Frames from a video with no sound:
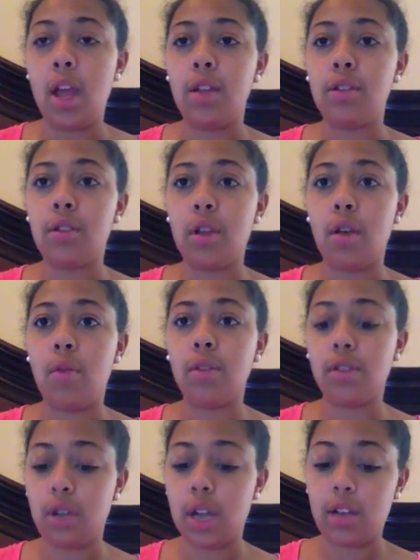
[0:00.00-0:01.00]
So what
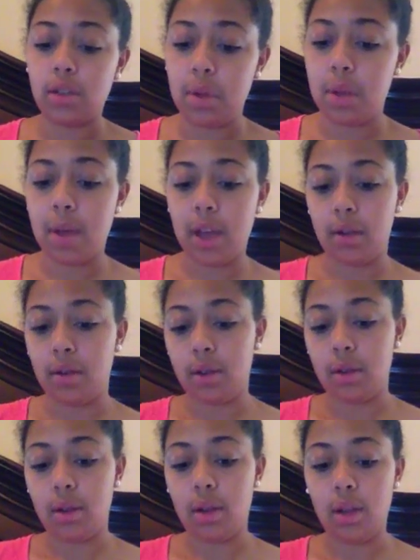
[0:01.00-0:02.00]
stood out to me about
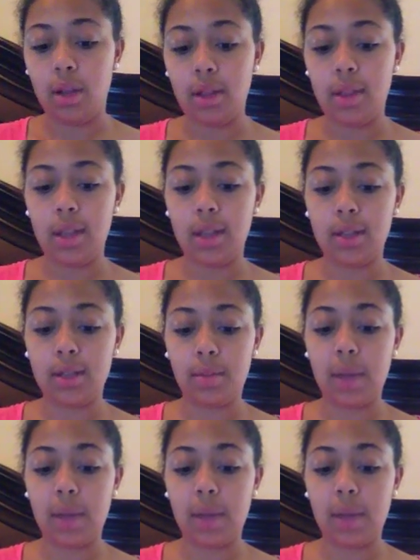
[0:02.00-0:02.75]
this